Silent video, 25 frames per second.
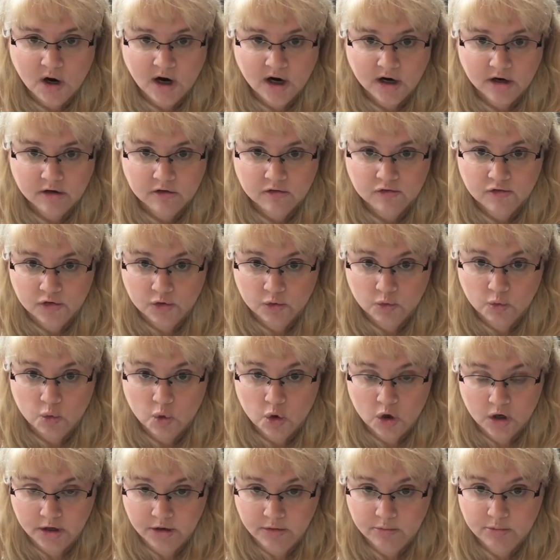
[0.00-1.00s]
hard for
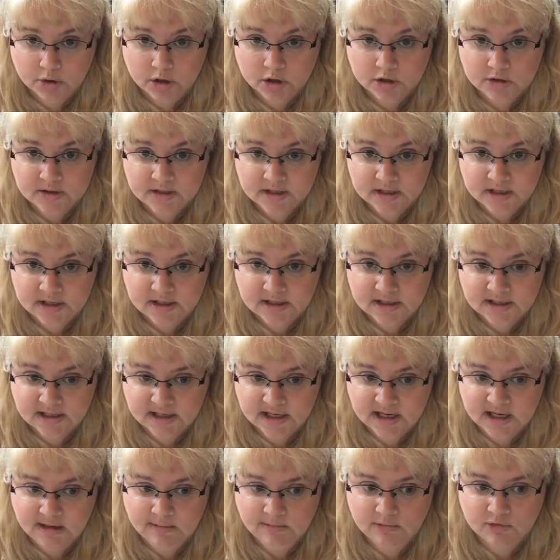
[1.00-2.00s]
one person to
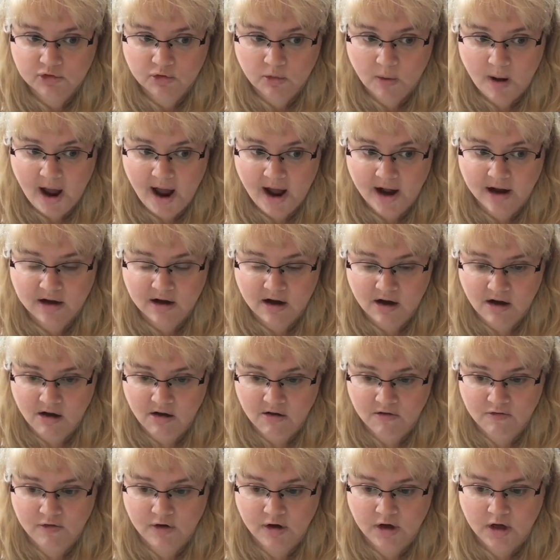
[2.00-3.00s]
keep track
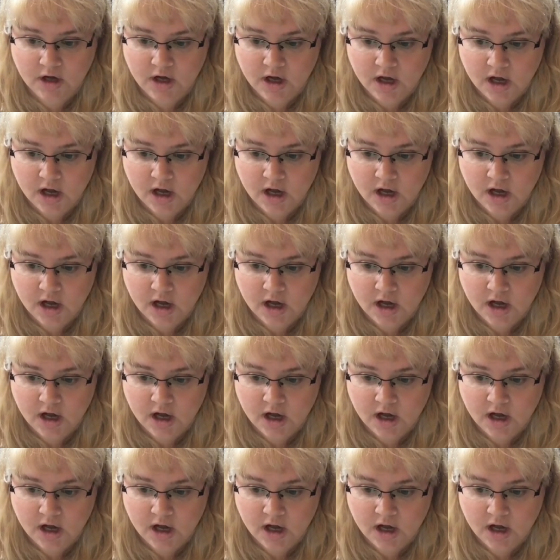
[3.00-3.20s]
of